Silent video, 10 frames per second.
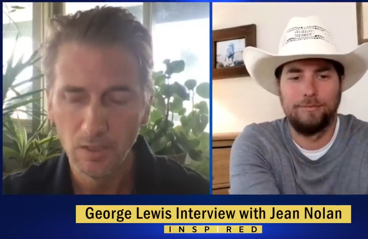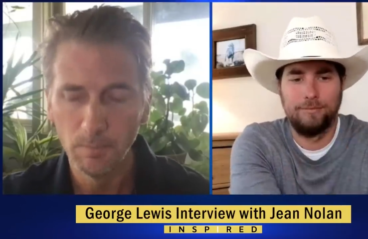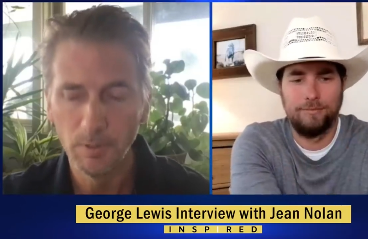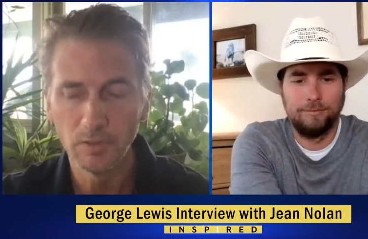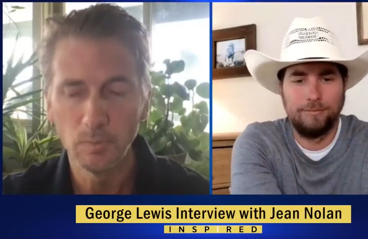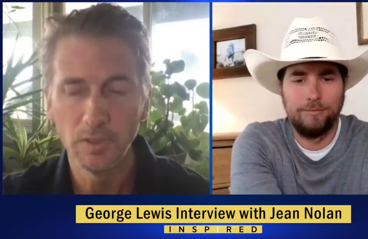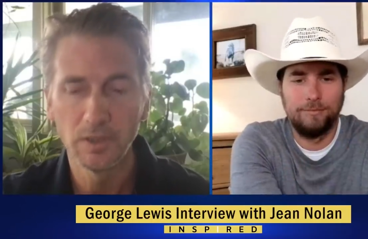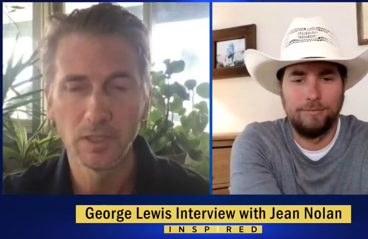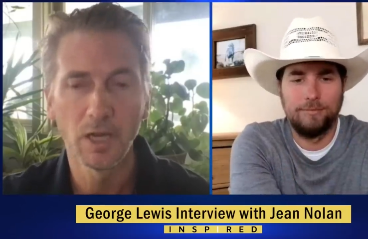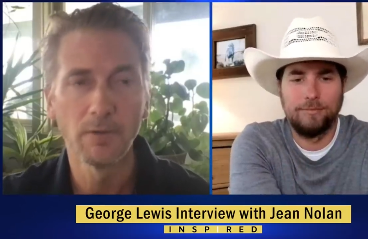Speaker 1: But with
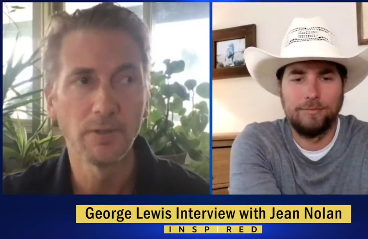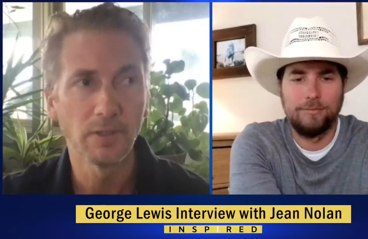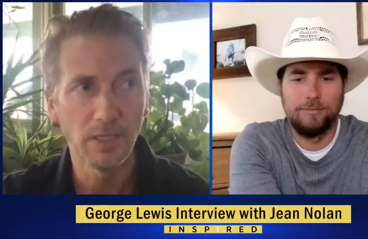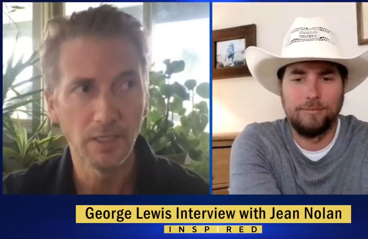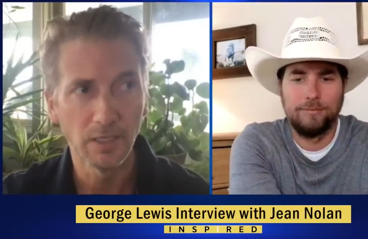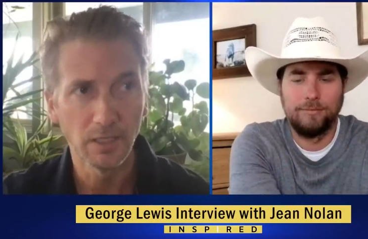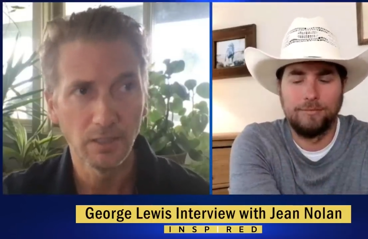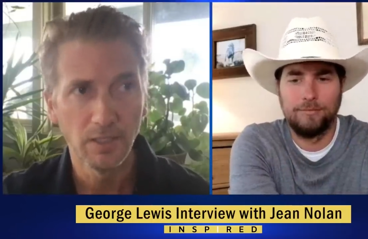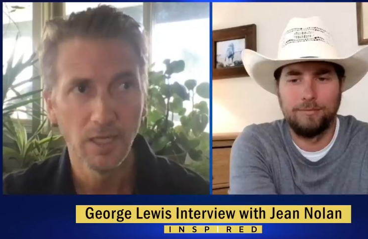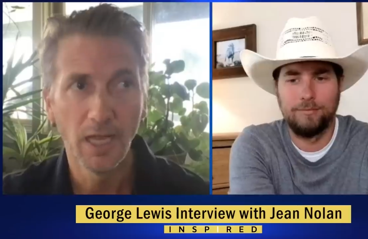the current leader,
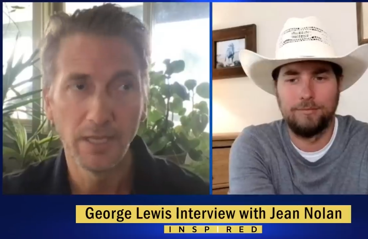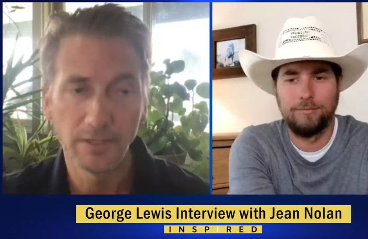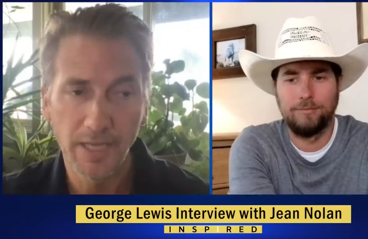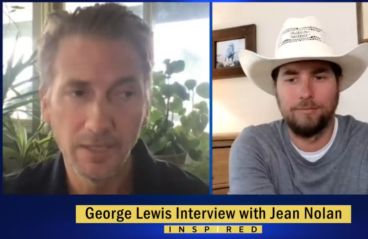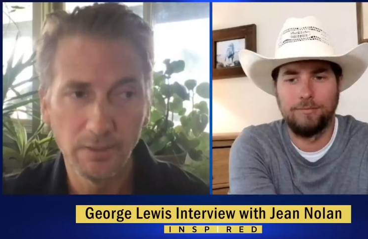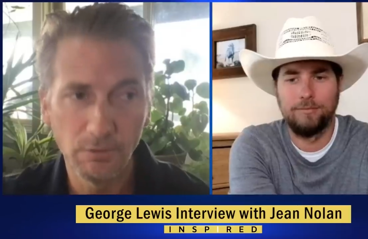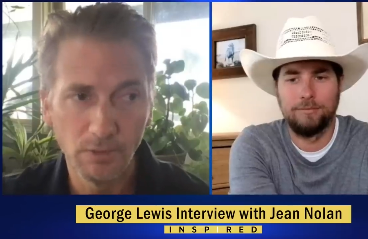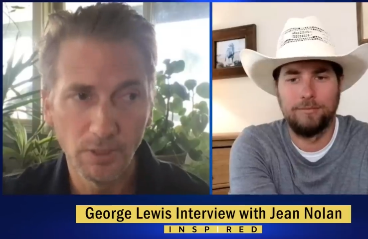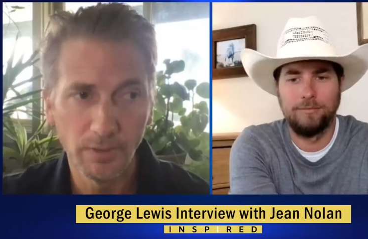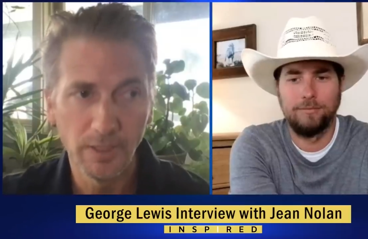and again, you
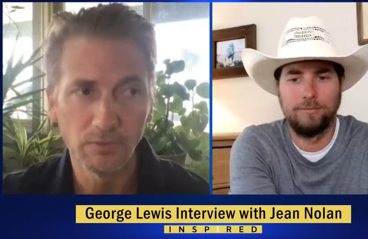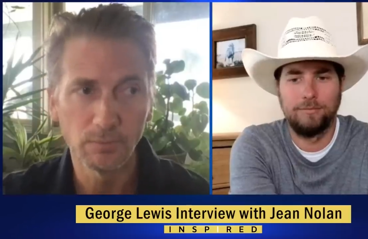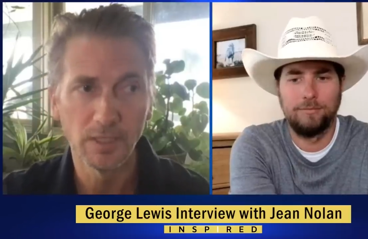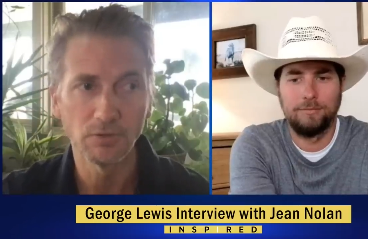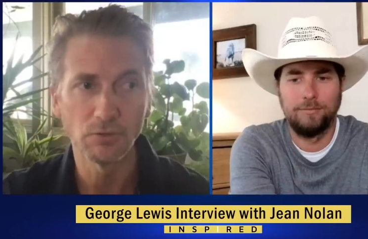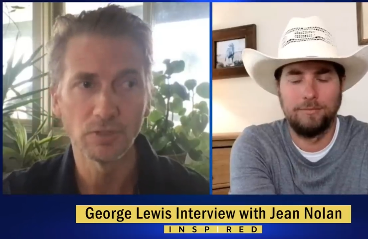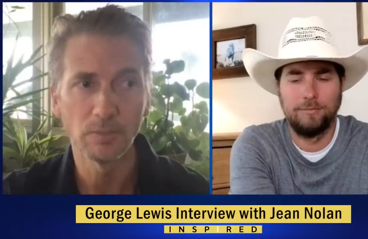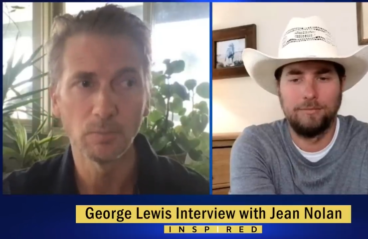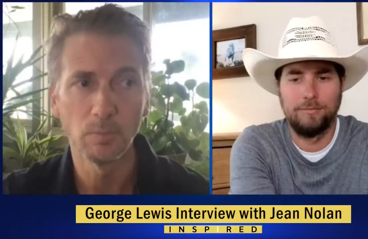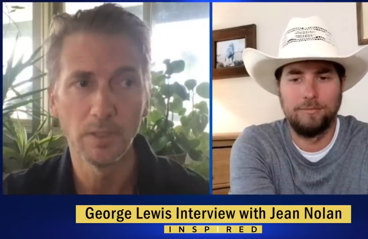know, his
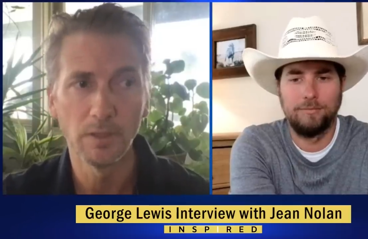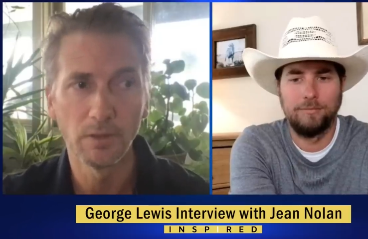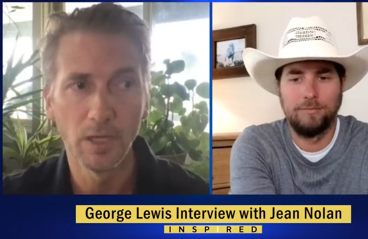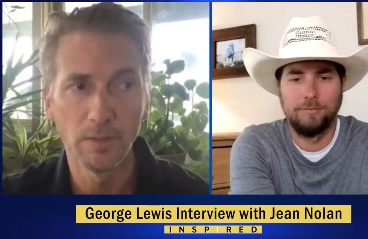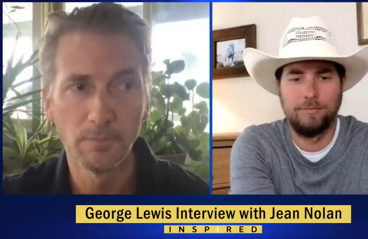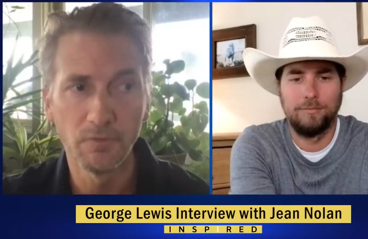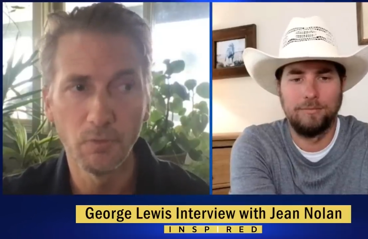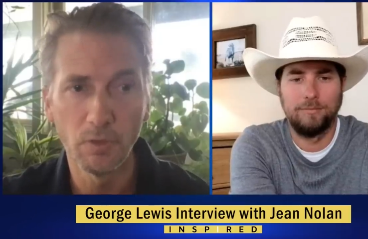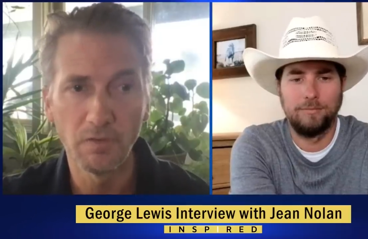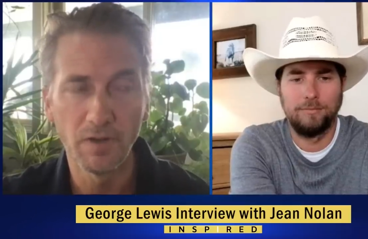relationship with um,
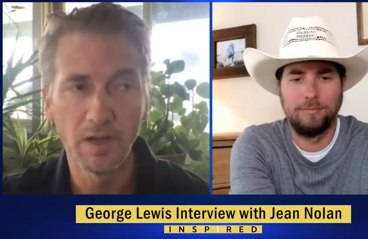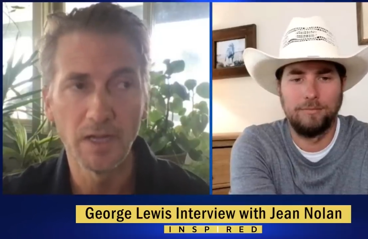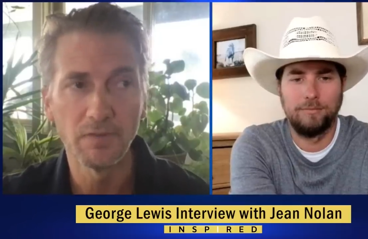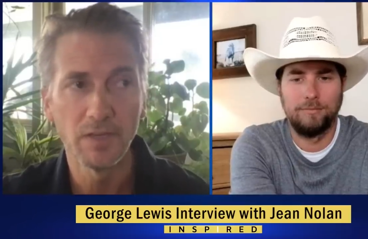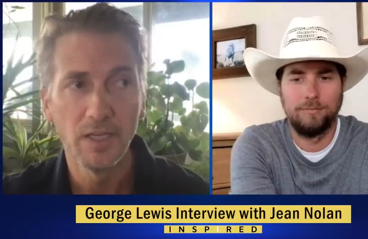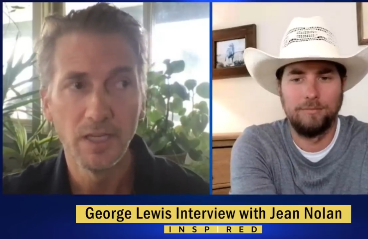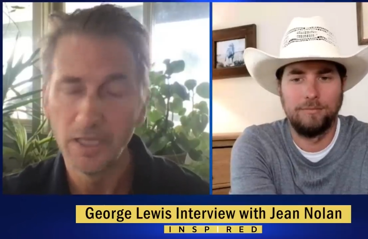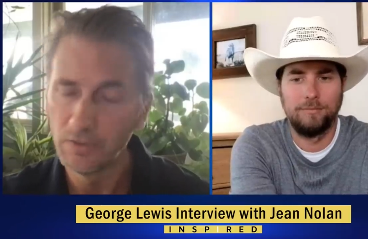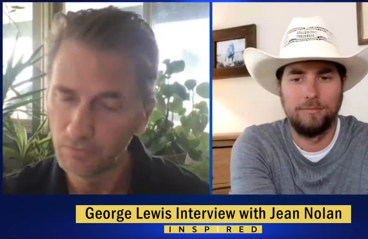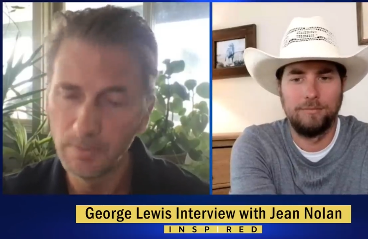forty-five,
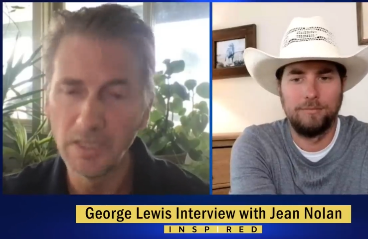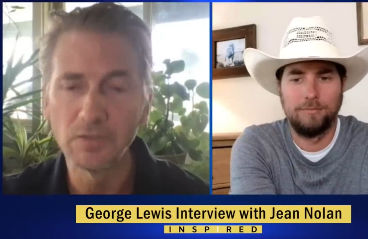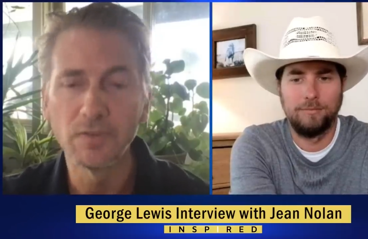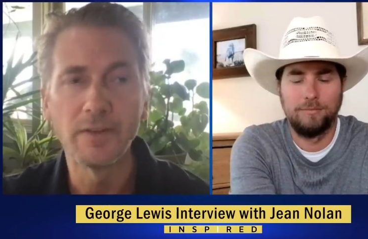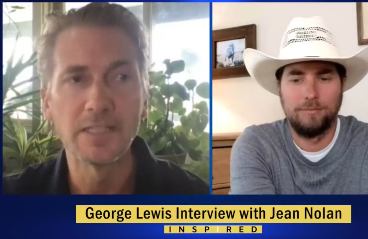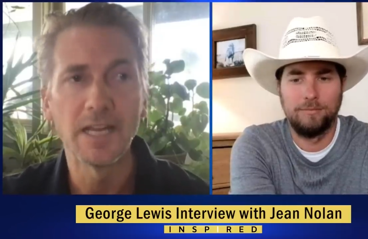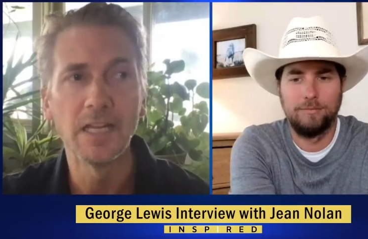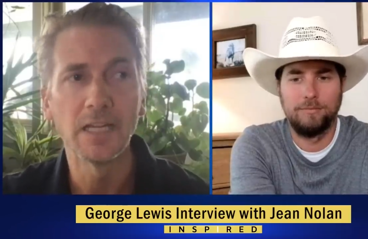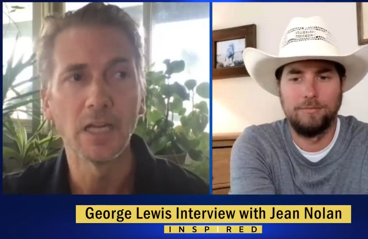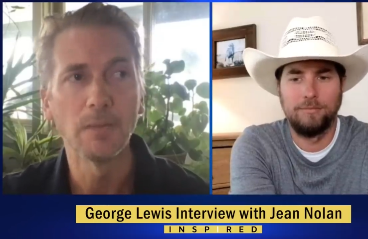it's, to me, it's very
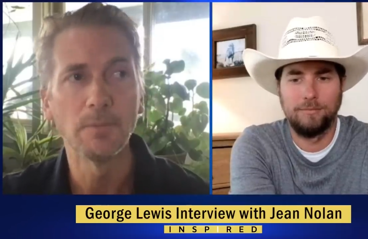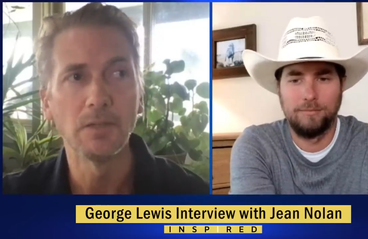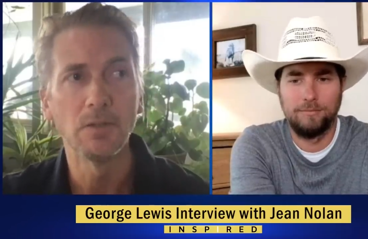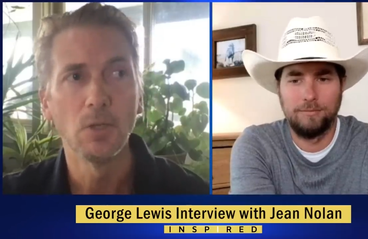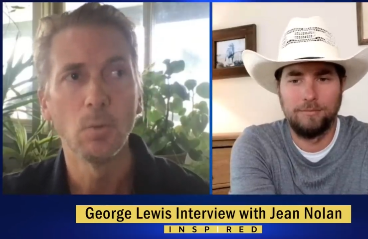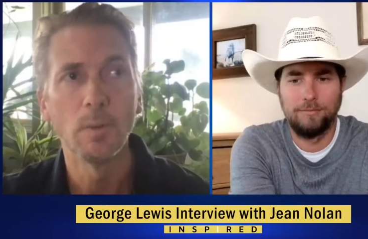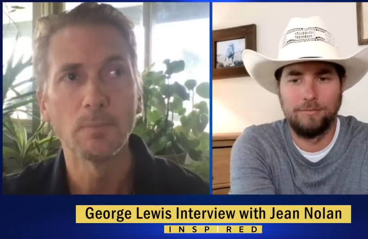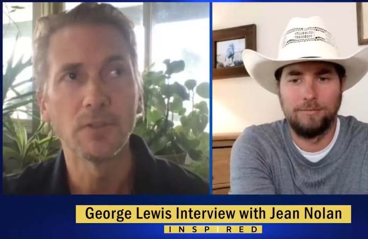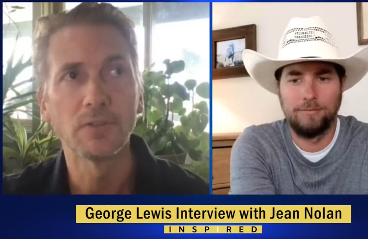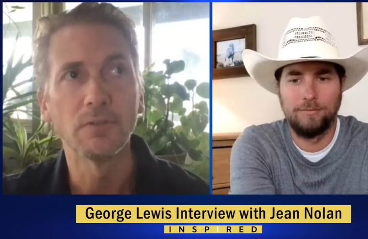telling. I mean, when
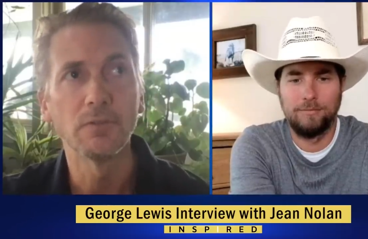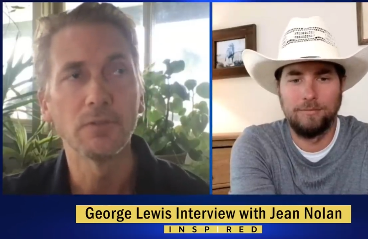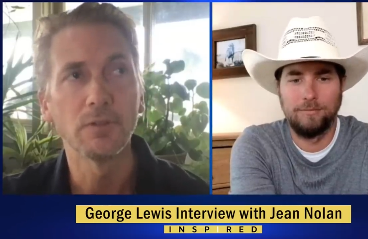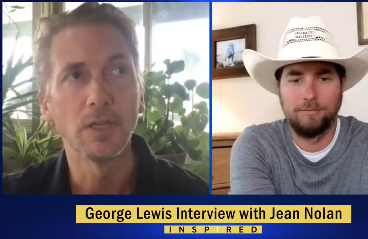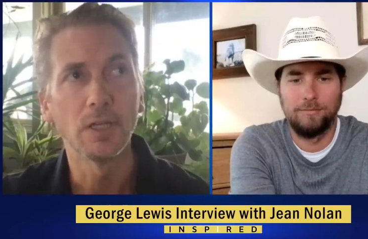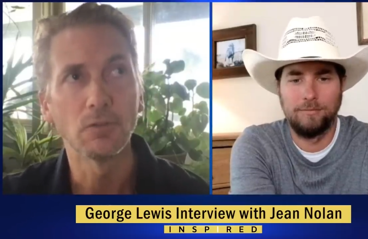President uh,